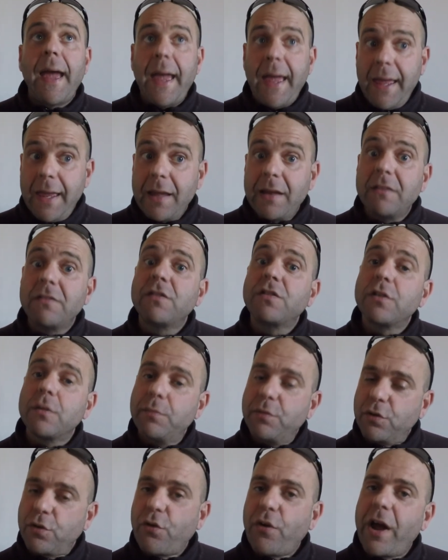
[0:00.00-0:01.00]
And
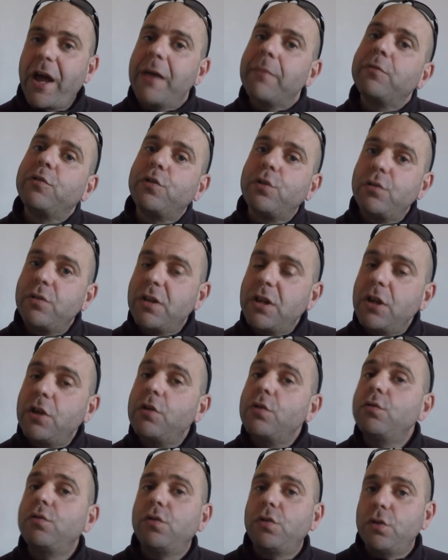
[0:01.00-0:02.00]
subscribe to the
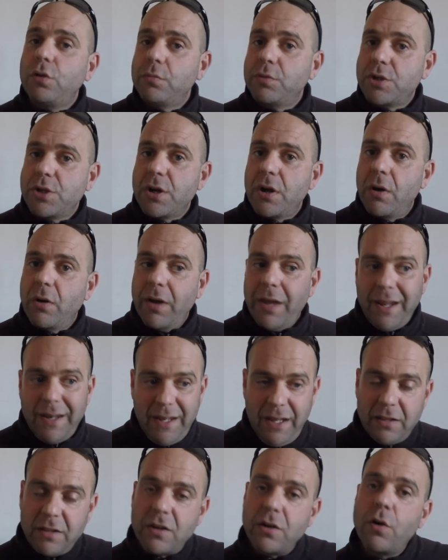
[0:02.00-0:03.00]
YouTube show and
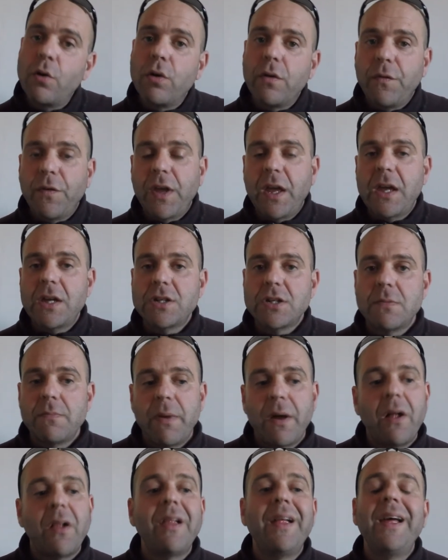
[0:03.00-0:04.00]
hit the notification
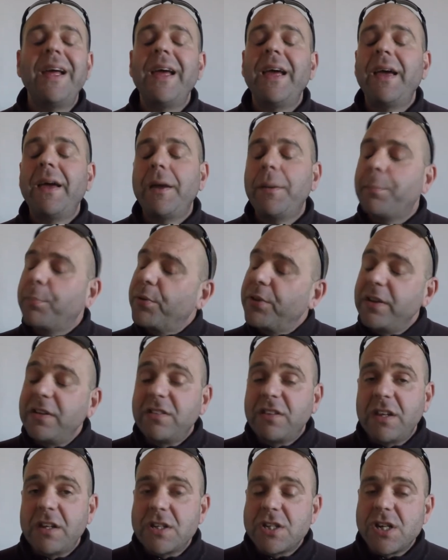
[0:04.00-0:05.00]
bell. And
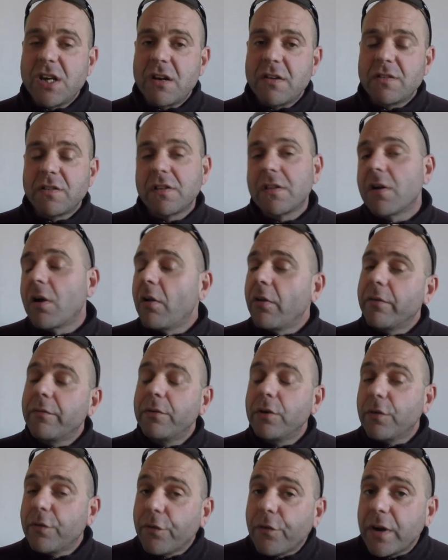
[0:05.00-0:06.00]
please hit share so that all of
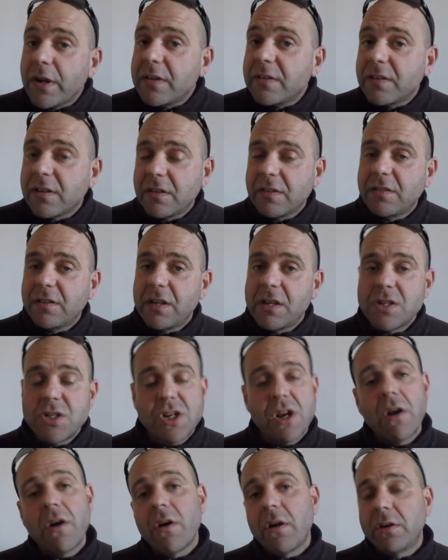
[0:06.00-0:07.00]
your friends can see it.
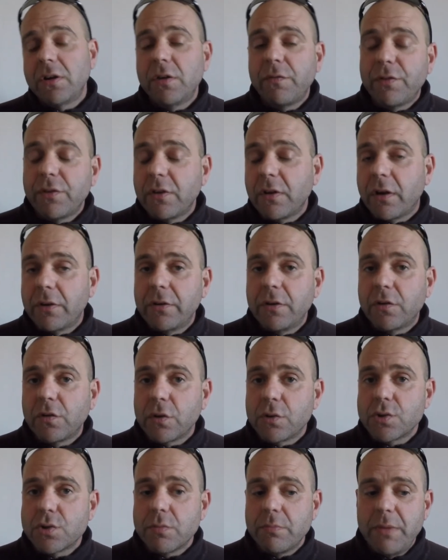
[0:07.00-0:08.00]
Share it on your
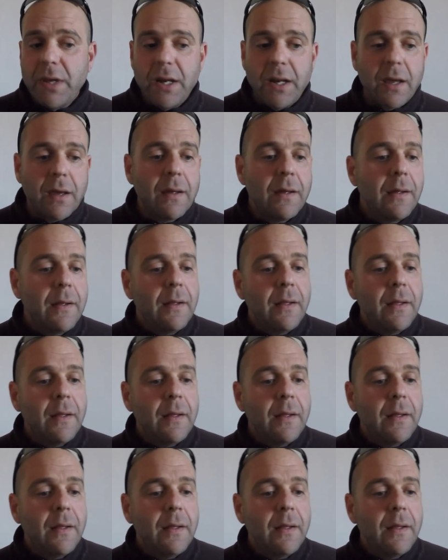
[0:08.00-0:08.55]
social media.